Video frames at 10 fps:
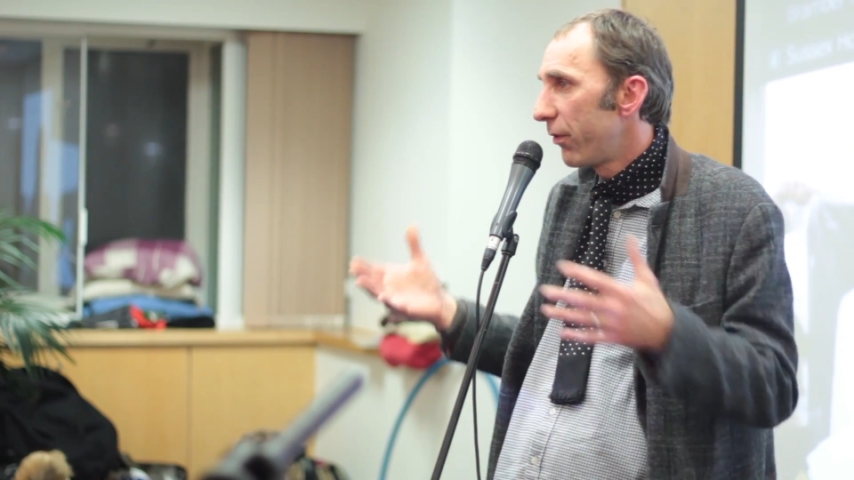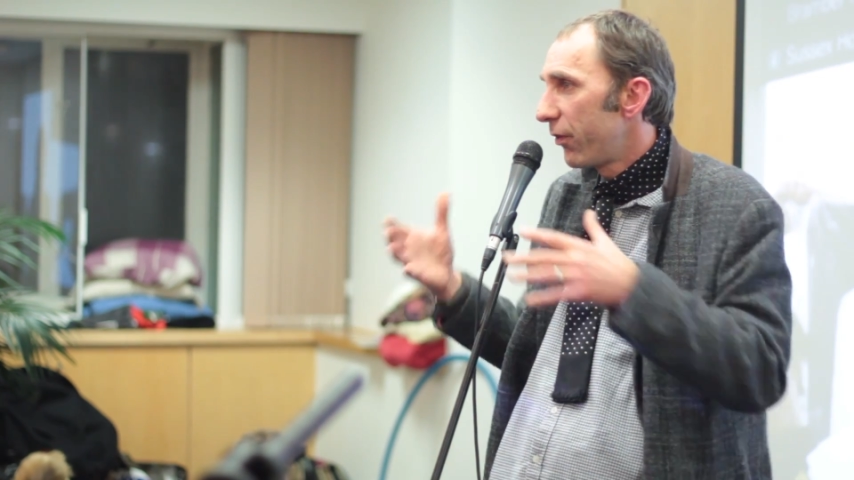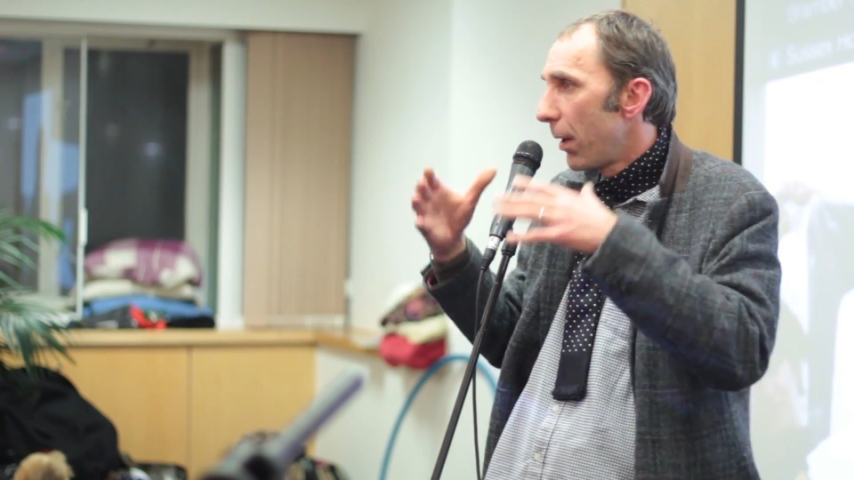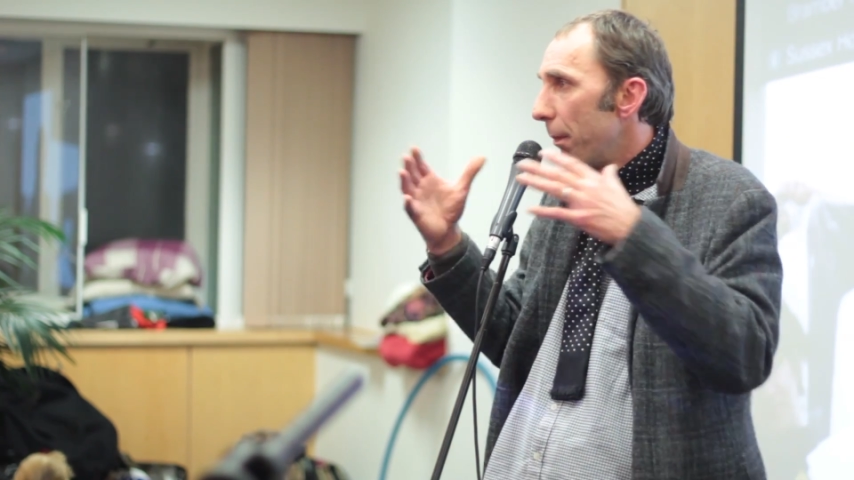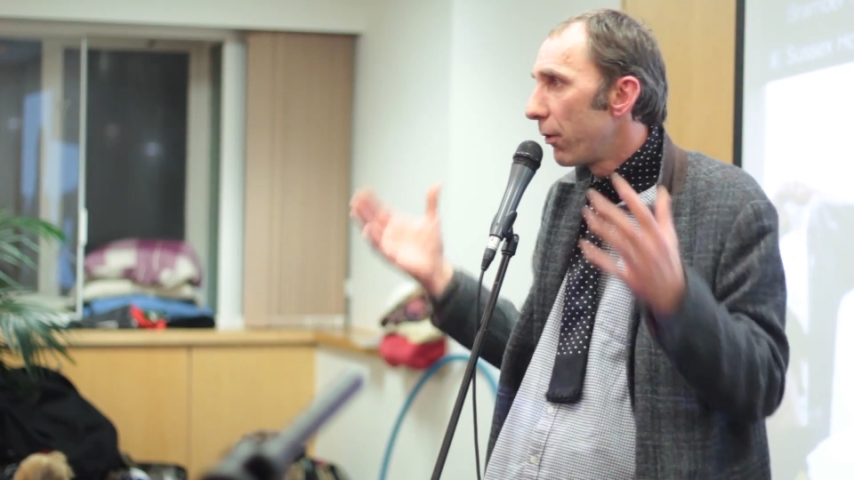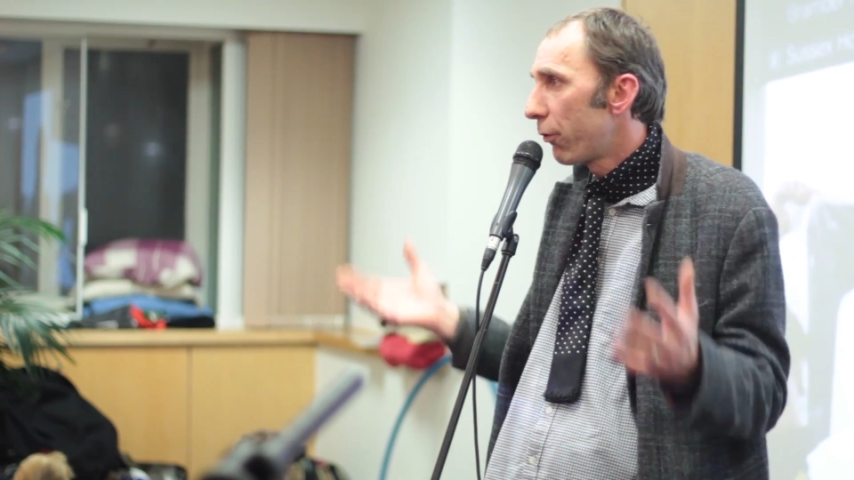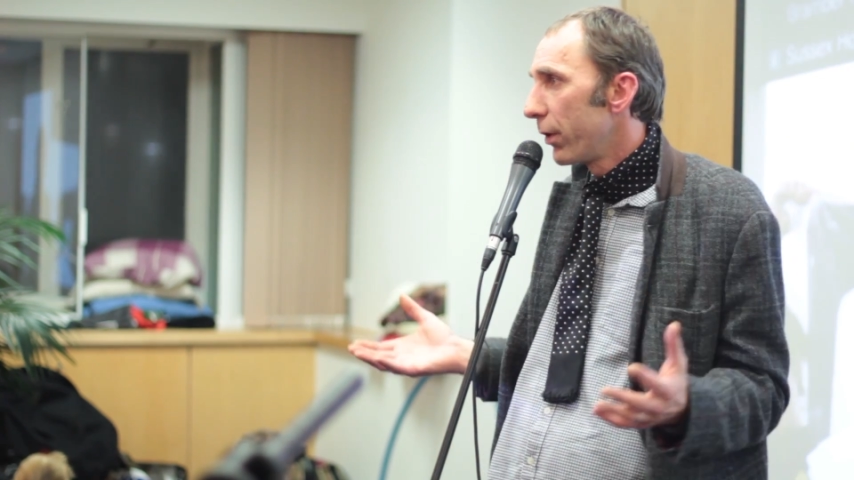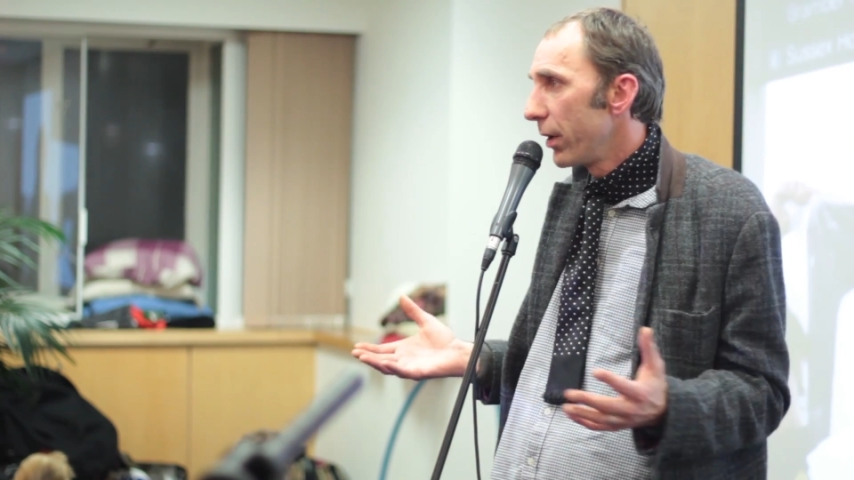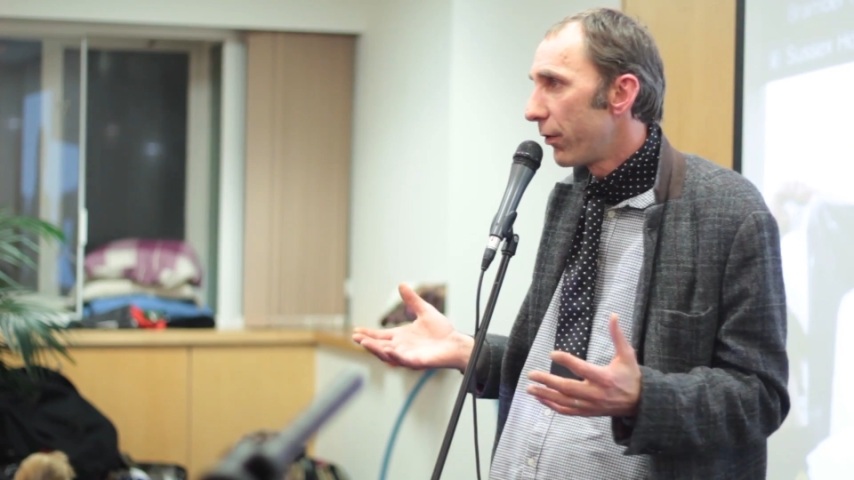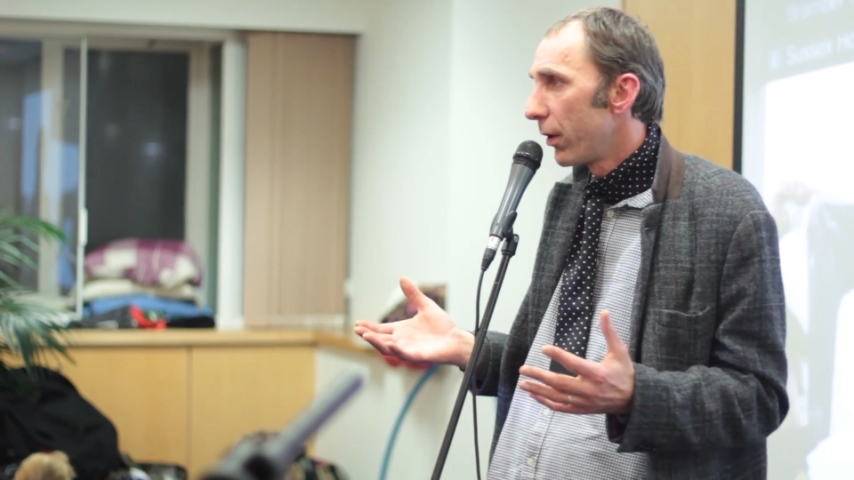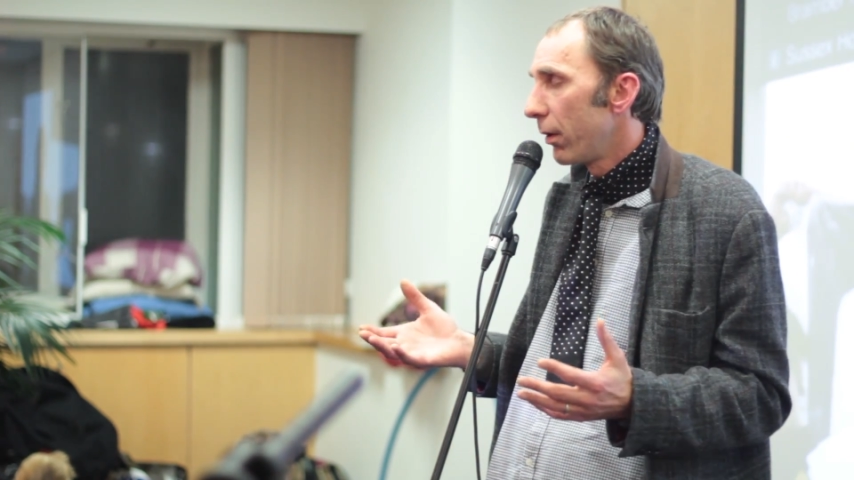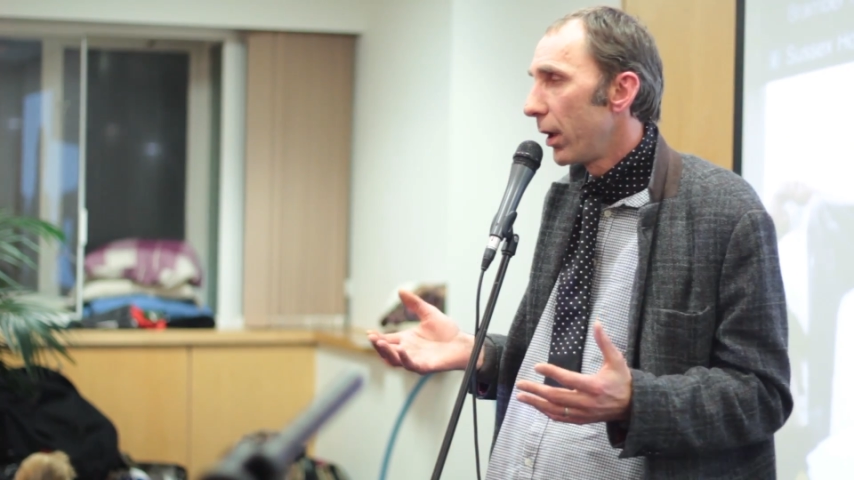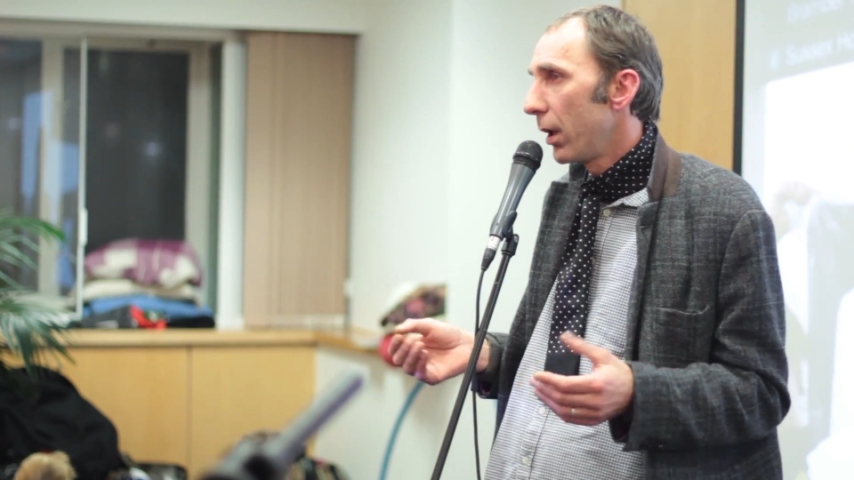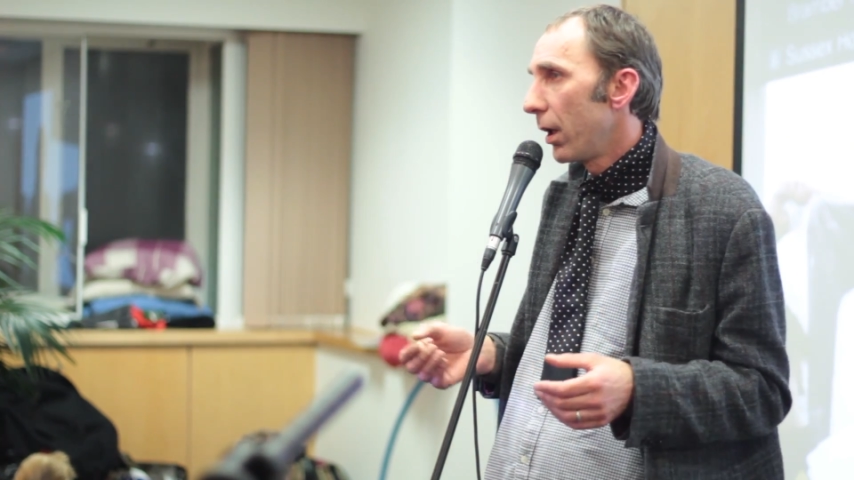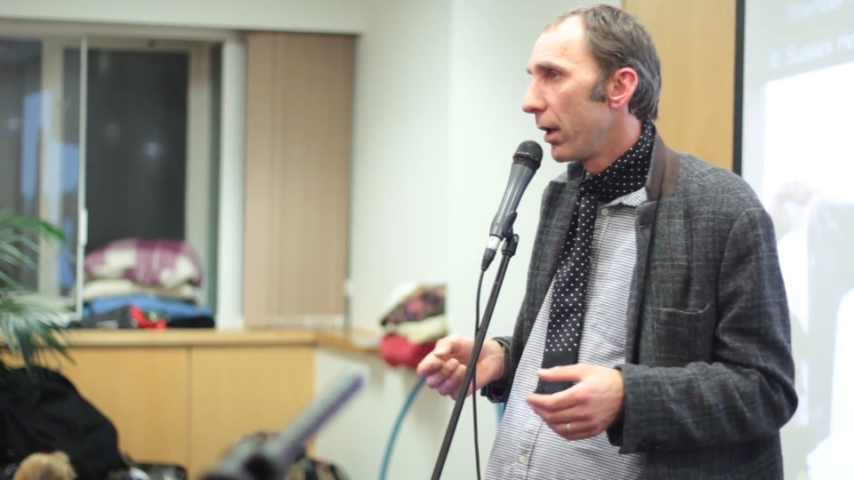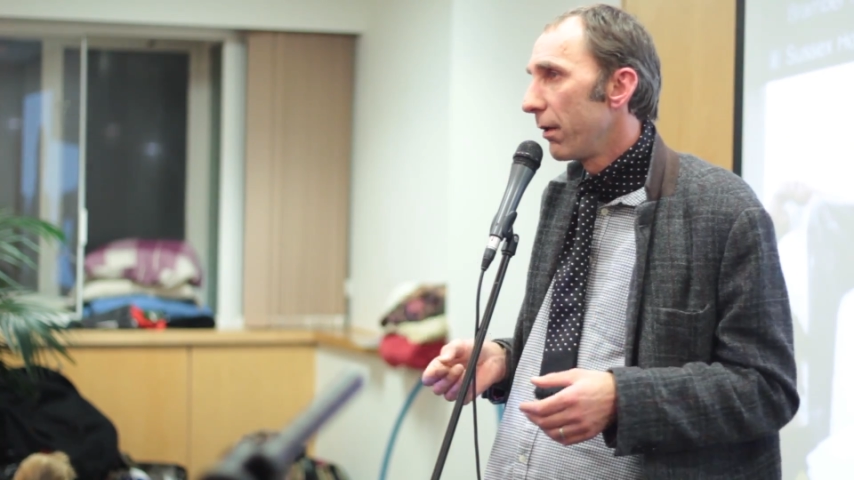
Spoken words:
symmetry to it, and